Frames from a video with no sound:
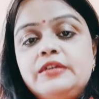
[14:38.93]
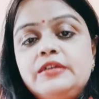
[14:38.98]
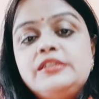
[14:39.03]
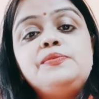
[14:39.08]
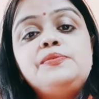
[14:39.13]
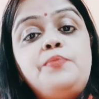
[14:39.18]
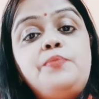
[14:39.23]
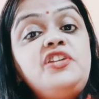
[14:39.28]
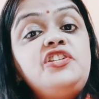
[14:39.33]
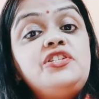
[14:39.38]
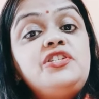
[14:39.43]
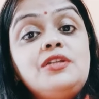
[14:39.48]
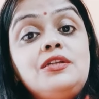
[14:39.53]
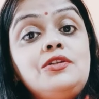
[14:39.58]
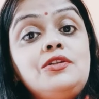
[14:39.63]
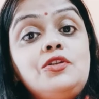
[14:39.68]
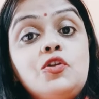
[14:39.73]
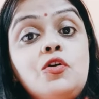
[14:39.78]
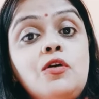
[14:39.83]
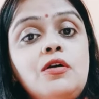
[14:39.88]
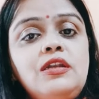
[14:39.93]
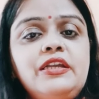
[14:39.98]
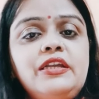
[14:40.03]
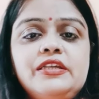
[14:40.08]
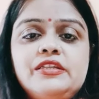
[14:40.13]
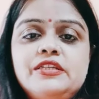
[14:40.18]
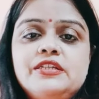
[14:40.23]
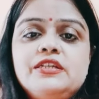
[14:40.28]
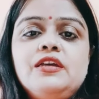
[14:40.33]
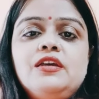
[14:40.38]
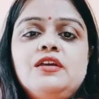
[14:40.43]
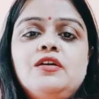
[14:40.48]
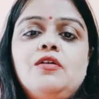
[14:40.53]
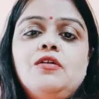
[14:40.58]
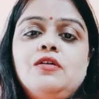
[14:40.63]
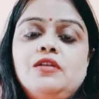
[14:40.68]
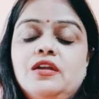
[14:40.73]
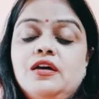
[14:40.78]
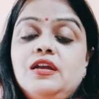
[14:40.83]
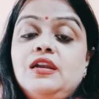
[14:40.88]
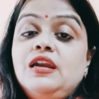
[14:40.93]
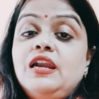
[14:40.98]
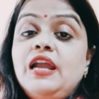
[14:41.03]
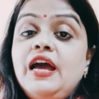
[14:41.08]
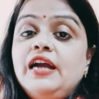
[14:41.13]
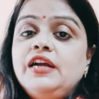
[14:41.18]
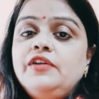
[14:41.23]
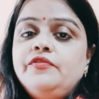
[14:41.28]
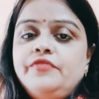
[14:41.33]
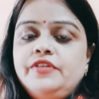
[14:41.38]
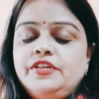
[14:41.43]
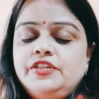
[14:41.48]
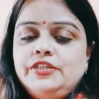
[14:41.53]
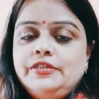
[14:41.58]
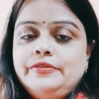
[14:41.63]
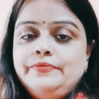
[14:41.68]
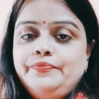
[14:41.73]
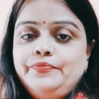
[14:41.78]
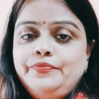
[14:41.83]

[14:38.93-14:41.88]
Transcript: a special knowledge on our language.